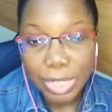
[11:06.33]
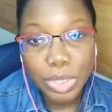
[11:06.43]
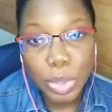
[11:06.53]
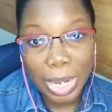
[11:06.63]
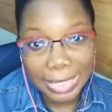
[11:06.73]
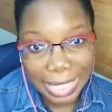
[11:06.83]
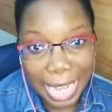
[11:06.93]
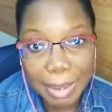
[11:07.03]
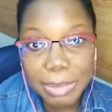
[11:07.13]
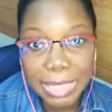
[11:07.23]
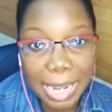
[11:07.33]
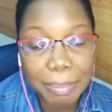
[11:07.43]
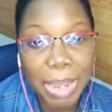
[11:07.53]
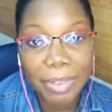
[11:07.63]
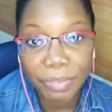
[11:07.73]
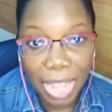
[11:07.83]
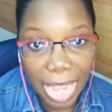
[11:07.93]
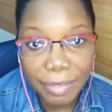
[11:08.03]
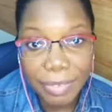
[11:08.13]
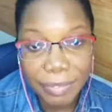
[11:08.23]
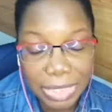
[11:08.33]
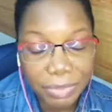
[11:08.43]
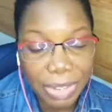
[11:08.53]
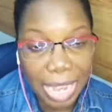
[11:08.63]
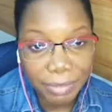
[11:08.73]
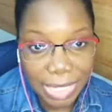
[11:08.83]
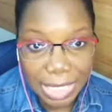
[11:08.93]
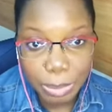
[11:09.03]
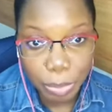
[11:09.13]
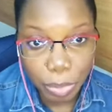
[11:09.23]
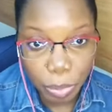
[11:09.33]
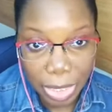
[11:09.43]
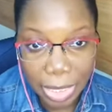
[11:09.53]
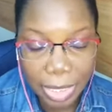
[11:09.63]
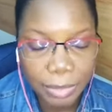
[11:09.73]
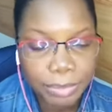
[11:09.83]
So I times that by five, if it's 5 days per week